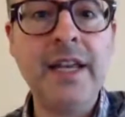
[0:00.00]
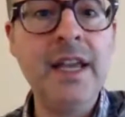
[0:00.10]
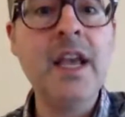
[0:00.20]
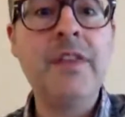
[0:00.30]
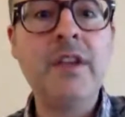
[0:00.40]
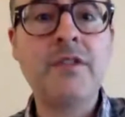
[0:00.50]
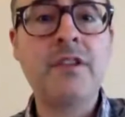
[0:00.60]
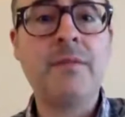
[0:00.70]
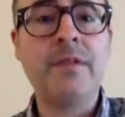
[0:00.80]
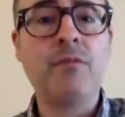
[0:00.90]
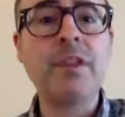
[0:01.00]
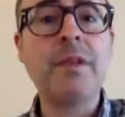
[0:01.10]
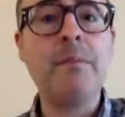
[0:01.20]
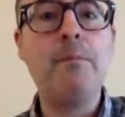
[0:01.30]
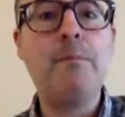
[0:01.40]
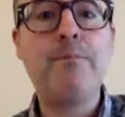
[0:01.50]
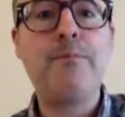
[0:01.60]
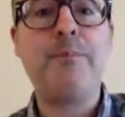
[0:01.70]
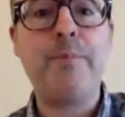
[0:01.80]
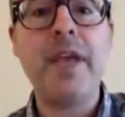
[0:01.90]
These are some of the really
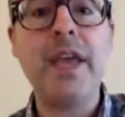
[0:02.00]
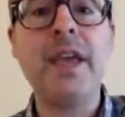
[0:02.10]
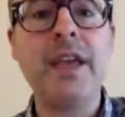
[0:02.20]
big